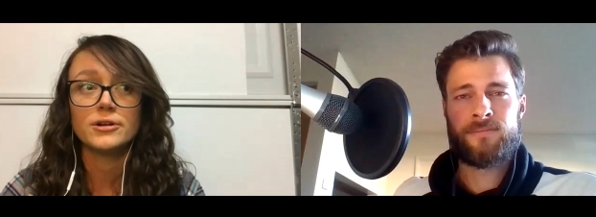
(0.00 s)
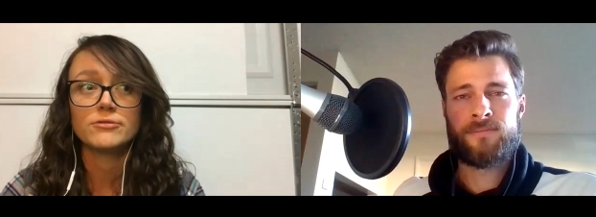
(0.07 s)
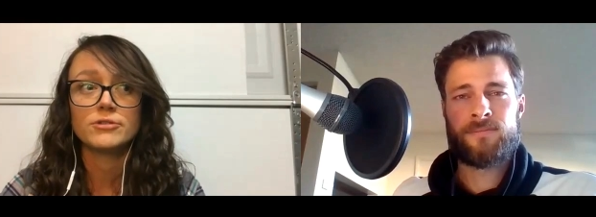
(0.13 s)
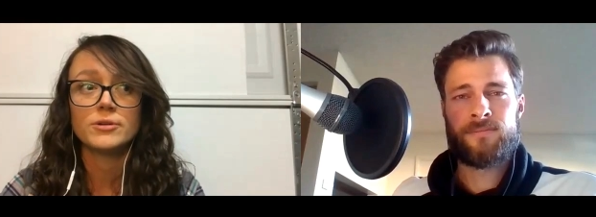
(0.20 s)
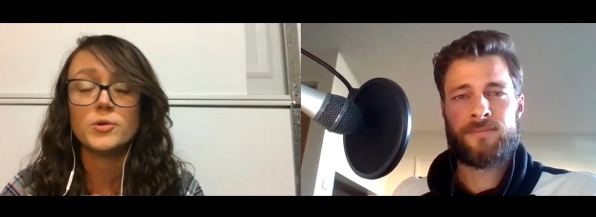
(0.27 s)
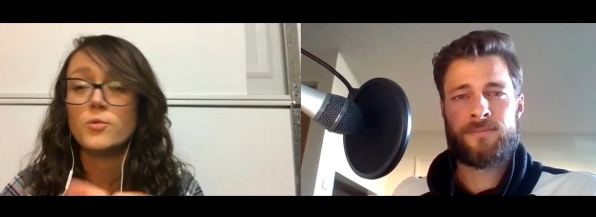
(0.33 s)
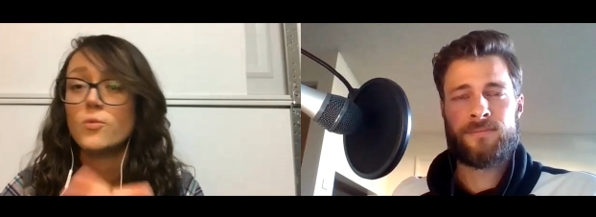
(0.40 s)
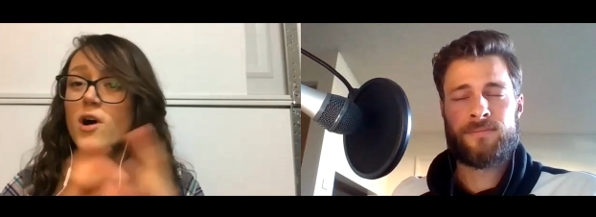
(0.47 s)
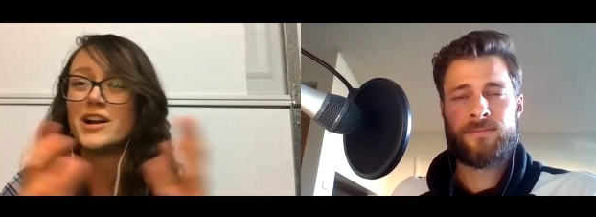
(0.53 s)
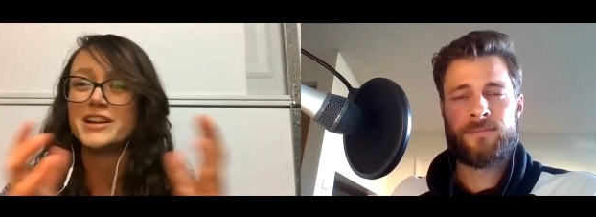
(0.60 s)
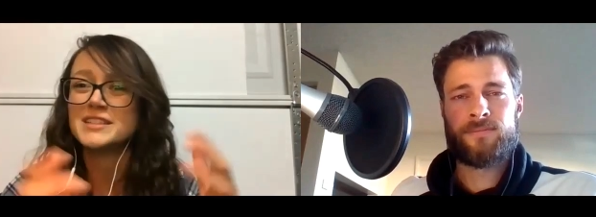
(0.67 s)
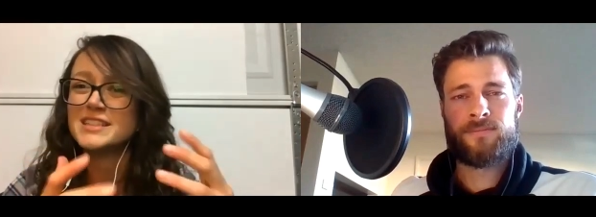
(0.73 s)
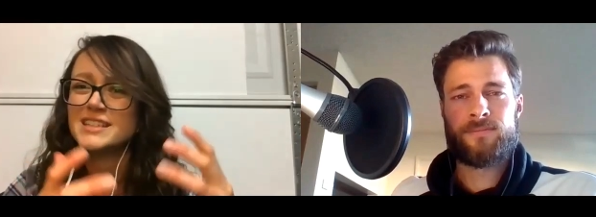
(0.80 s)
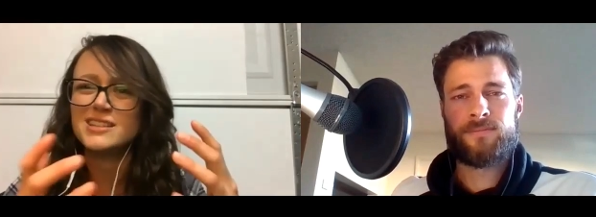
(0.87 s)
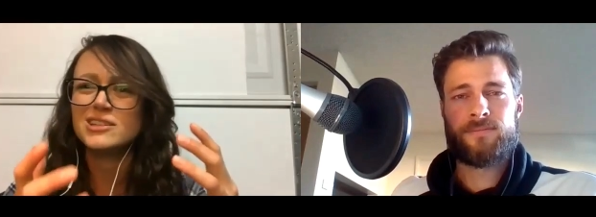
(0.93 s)
Speaker 1: from a
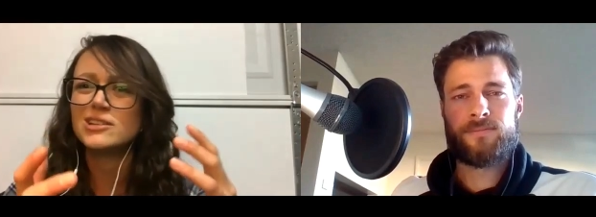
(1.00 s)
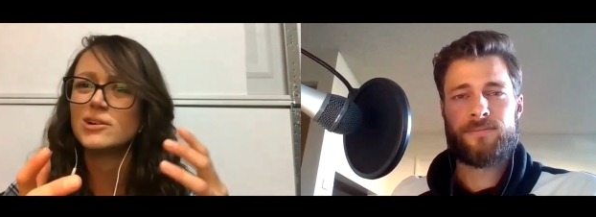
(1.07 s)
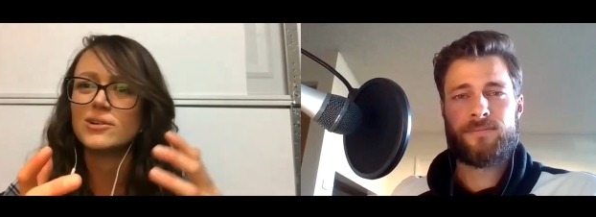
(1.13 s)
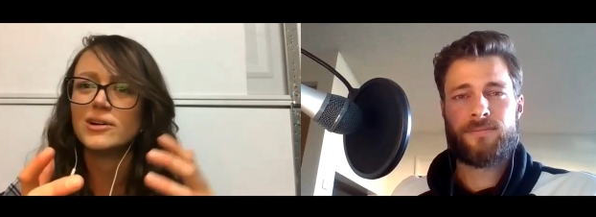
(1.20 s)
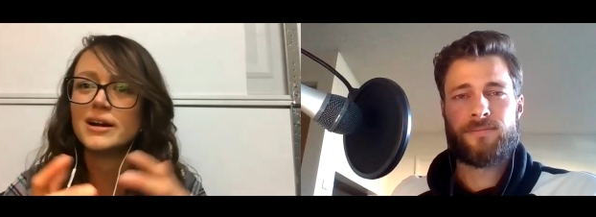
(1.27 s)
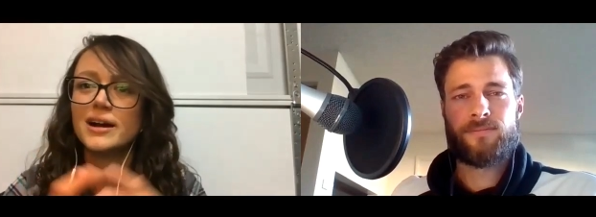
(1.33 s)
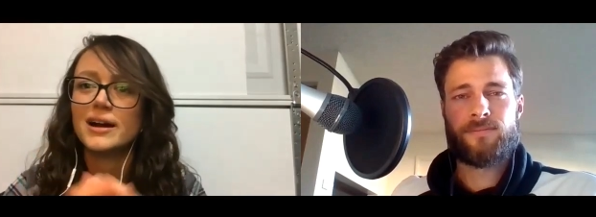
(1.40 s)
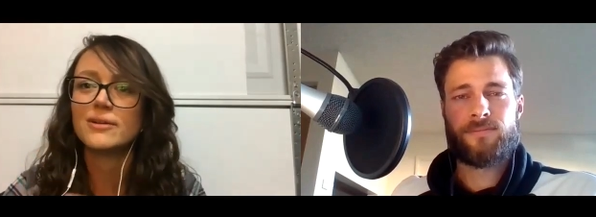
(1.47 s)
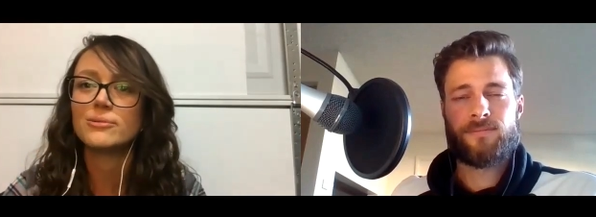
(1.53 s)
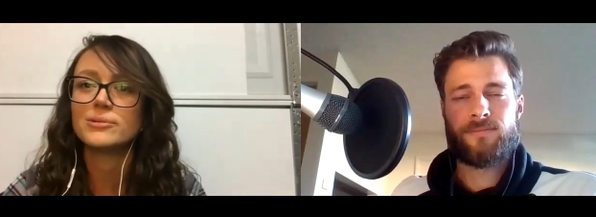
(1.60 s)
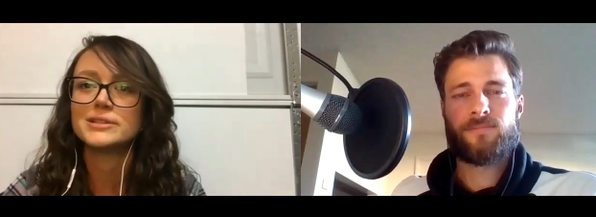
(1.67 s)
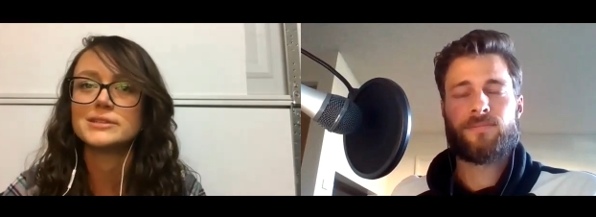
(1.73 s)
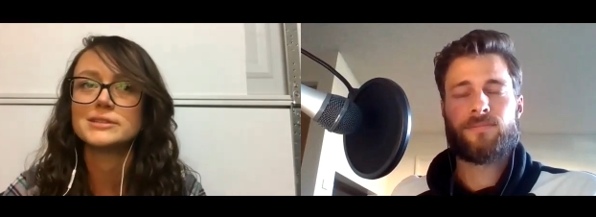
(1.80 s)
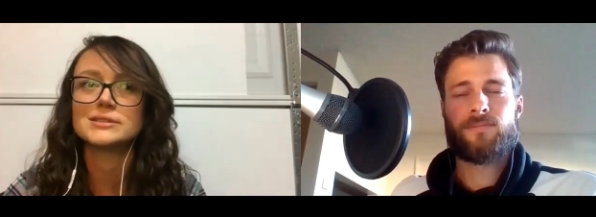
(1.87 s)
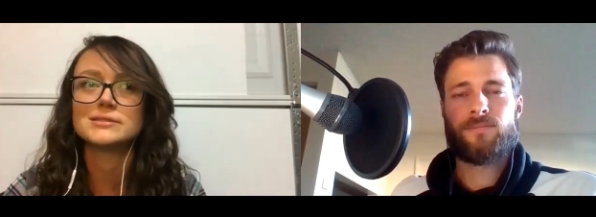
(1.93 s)
want to, you know, I, I
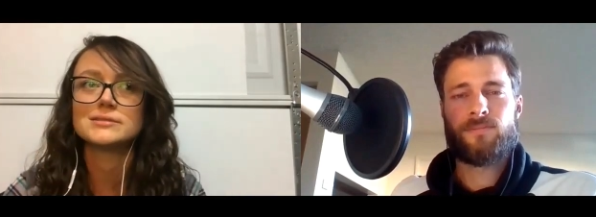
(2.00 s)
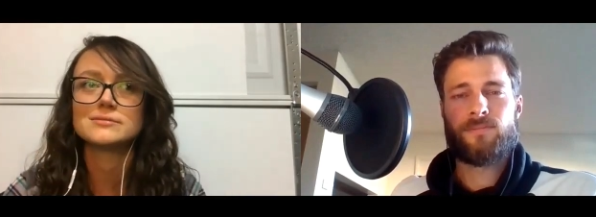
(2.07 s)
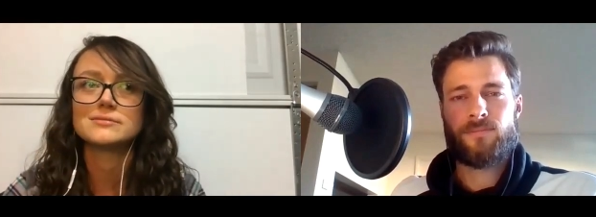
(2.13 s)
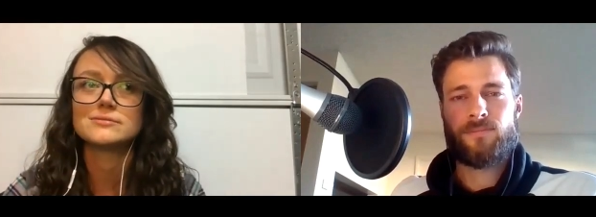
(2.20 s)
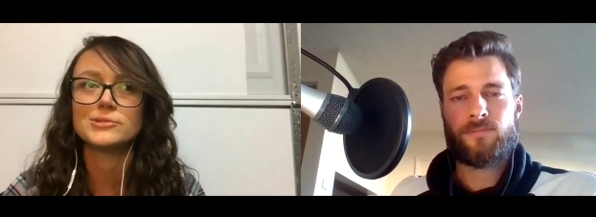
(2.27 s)
was,